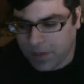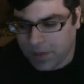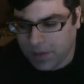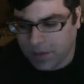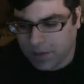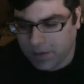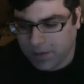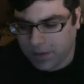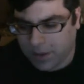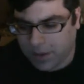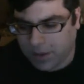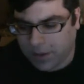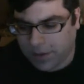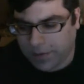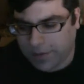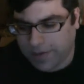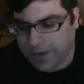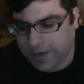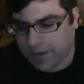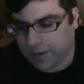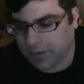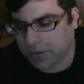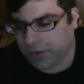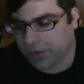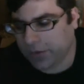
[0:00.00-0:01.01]

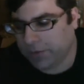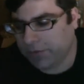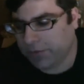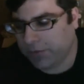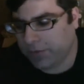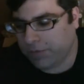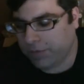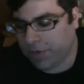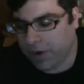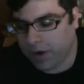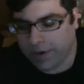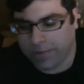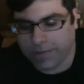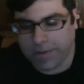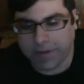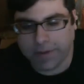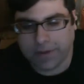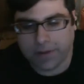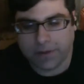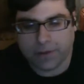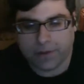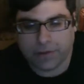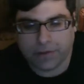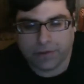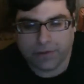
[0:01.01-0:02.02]
Donald Trump will probably be
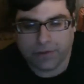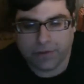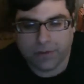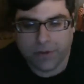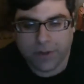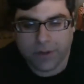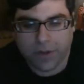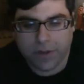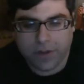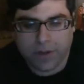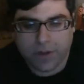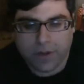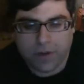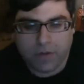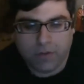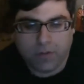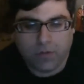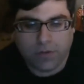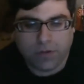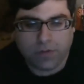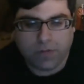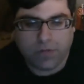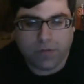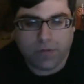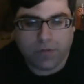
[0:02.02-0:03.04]
considered one
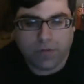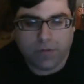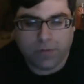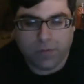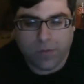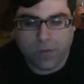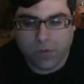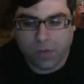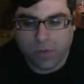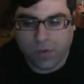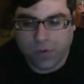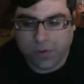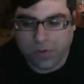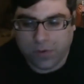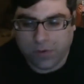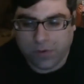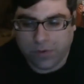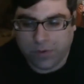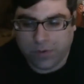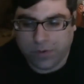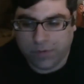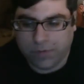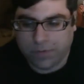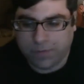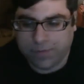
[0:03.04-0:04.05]
of the
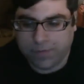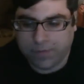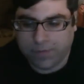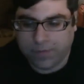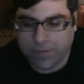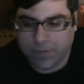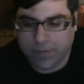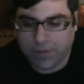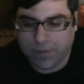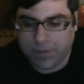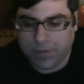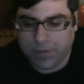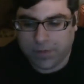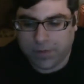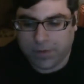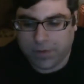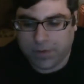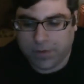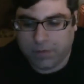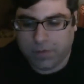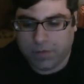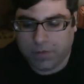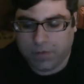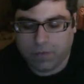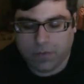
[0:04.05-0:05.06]
more,
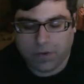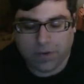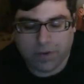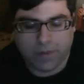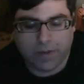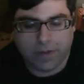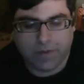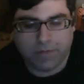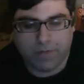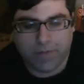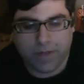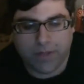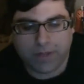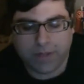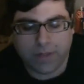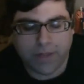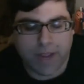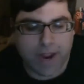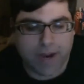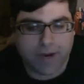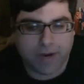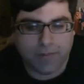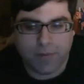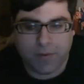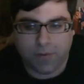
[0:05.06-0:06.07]
one of the big
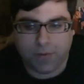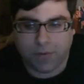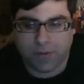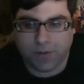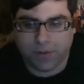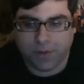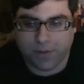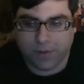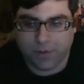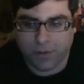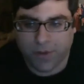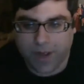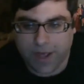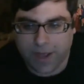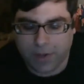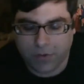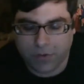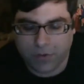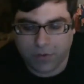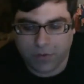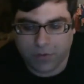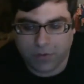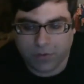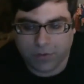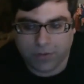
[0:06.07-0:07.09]
dynamos in
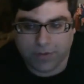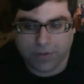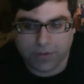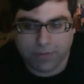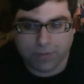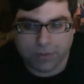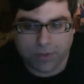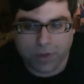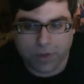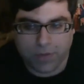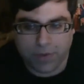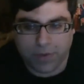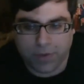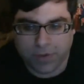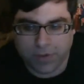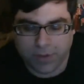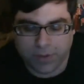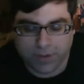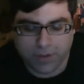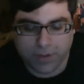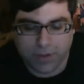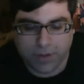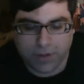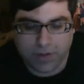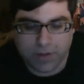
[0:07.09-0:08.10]
international
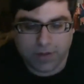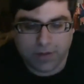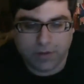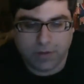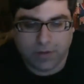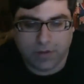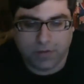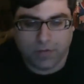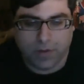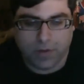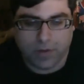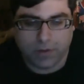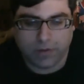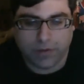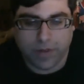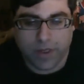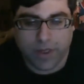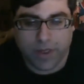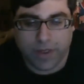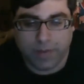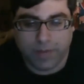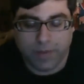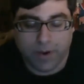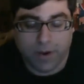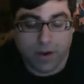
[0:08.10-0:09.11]
diplomacy of all
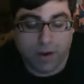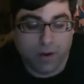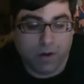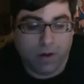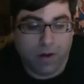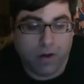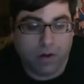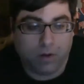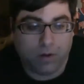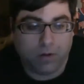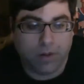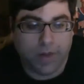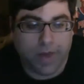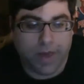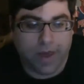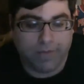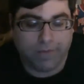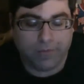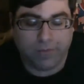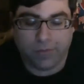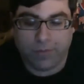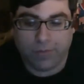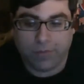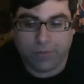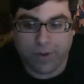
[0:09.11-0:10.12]
time. All
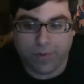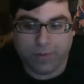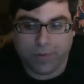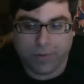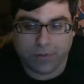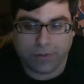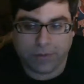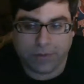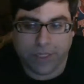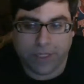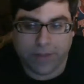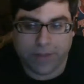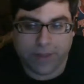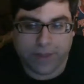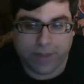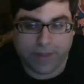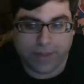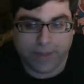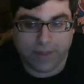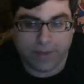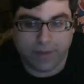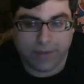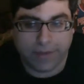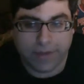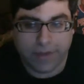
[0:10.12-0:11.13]
after people said that
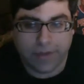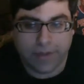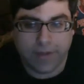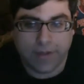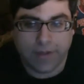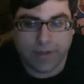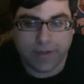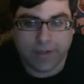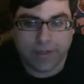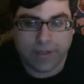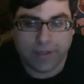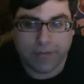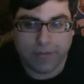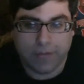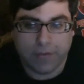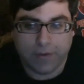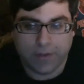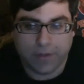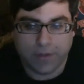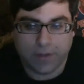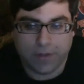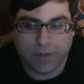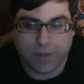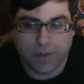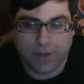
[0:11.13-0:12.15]
he
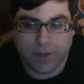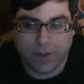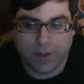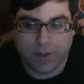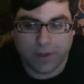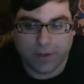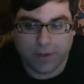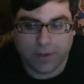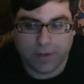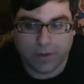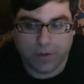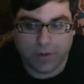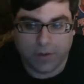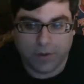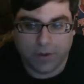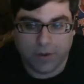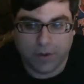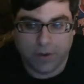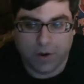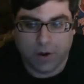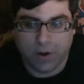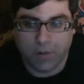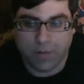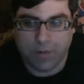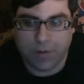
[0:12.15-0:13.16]
was, a
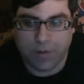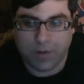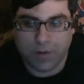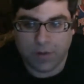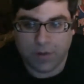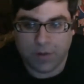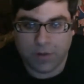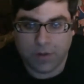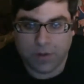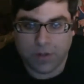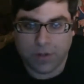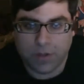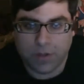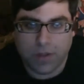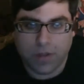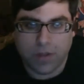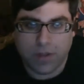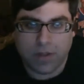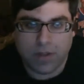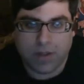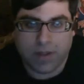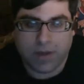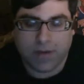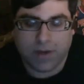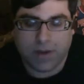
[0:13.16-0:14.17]
garbage
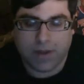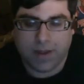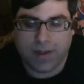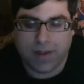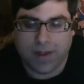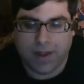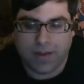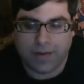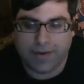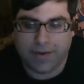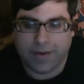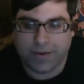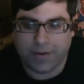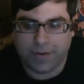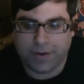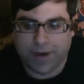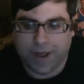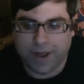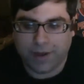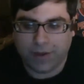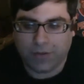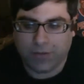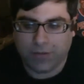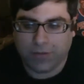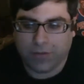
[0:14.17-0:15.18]
on
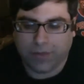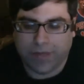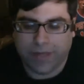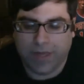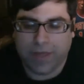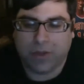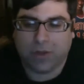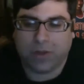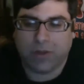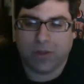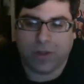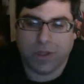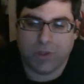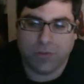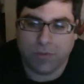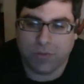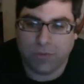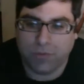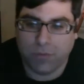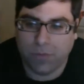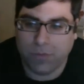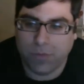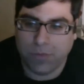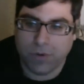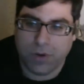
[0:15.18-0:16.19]
international relations. He would
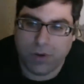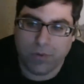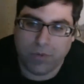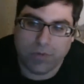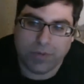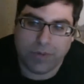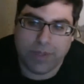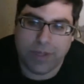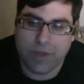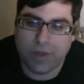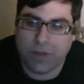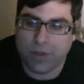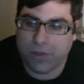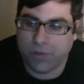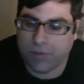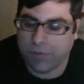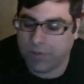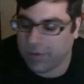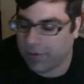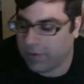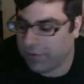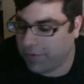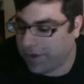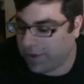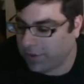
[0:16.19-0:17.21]
ruin our relations with
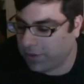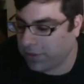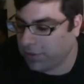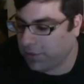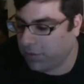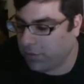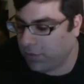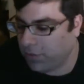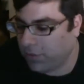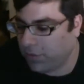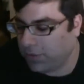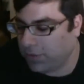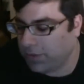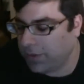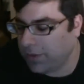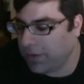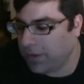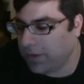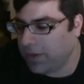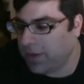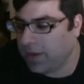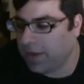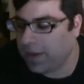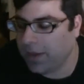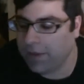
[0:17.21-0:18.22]
the rest of the world
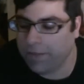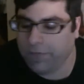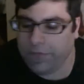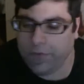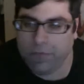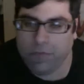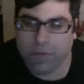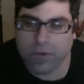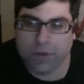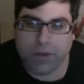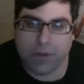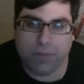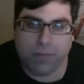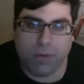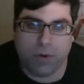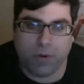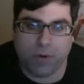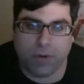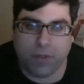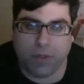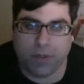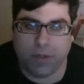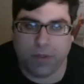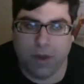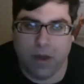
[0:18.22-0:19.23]
if he was to pull
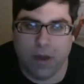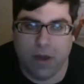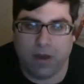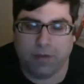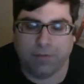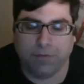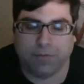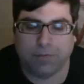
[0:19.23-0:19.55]
this off.